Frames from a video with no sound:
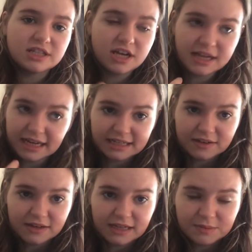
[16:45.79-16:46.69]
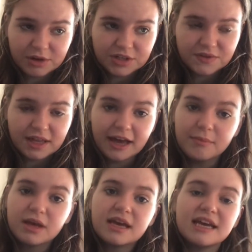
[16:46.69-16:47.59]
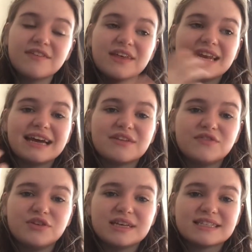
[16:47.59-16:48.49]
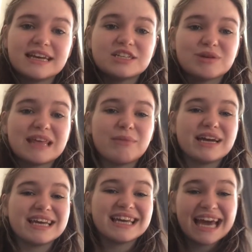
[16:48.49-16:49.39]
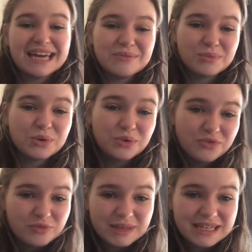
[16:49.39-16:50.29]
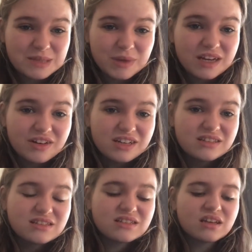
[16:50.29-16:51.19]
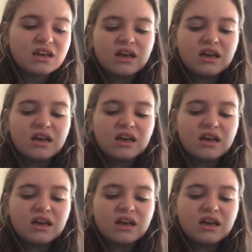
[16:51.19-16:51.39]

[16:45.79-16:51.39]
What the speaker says: learning experience for them if they're let in a few years later where they might gain more from the experience.